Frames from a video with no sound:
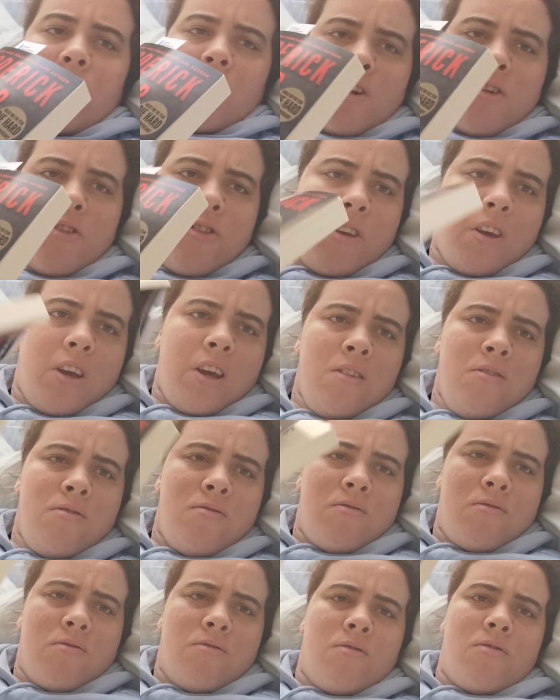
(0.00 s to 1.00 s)
Honestly,
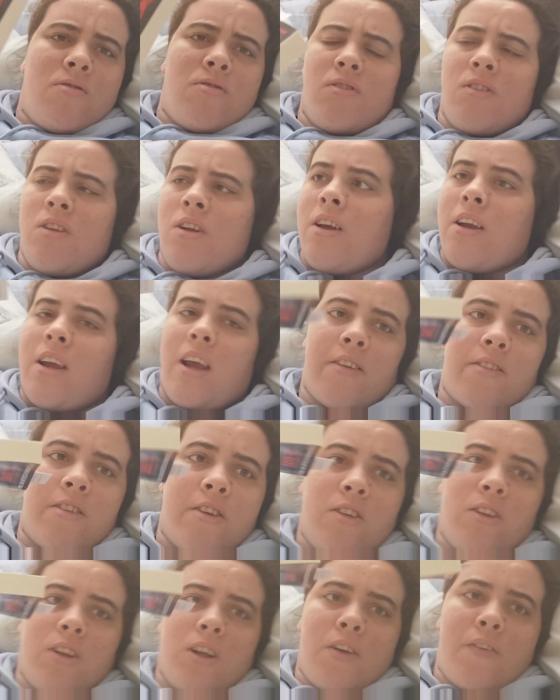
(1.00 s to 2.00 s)
yes,
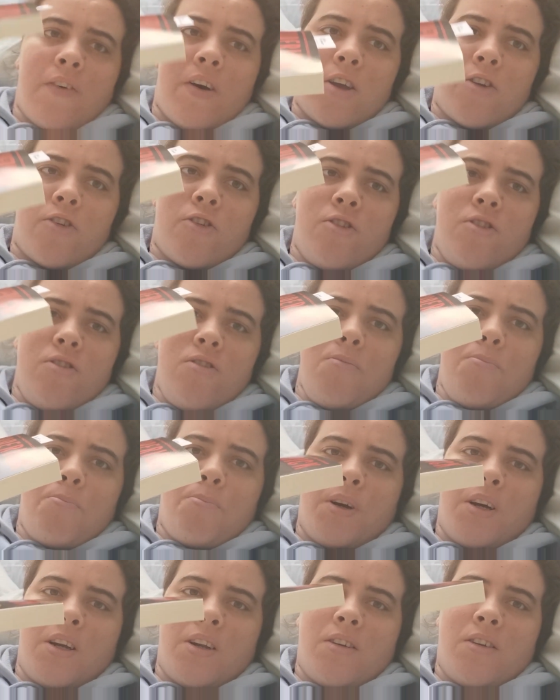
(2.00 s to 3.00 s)
there's a lot of action,
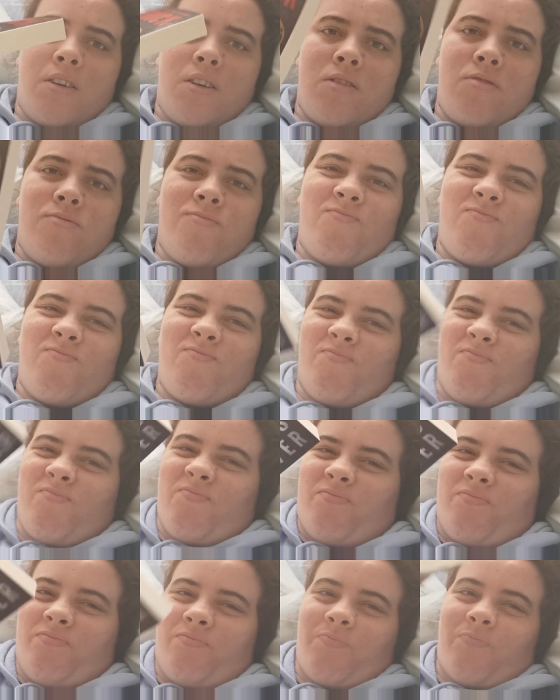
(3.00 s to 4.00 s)
but
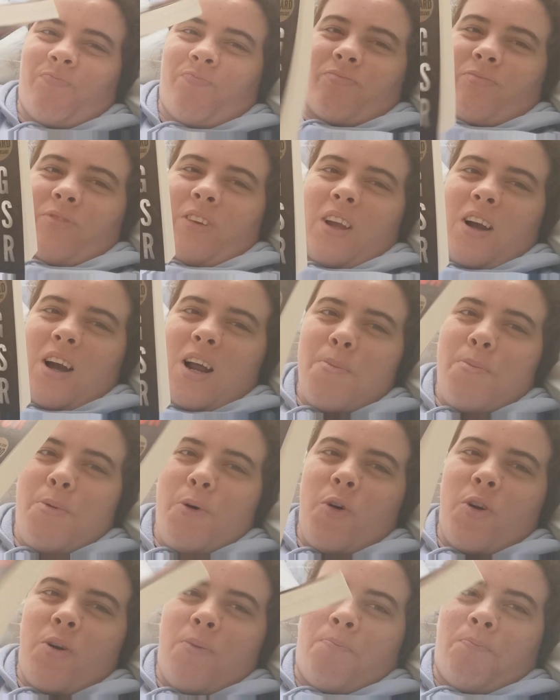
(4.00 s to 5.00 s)
kind of
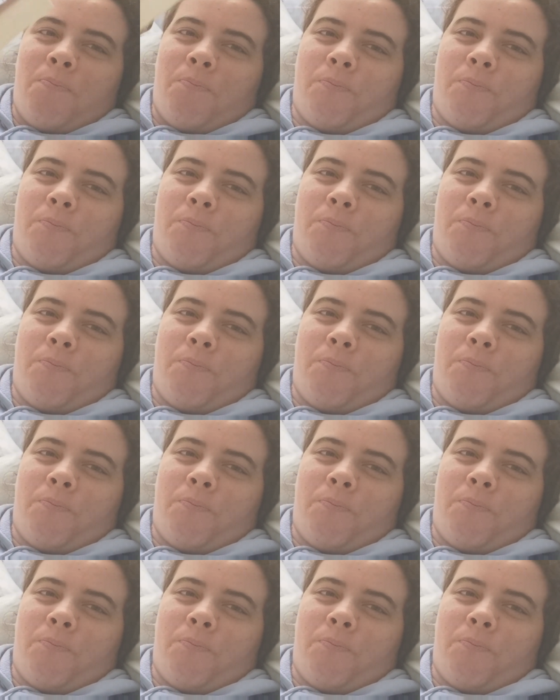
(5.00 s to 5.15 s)
bored.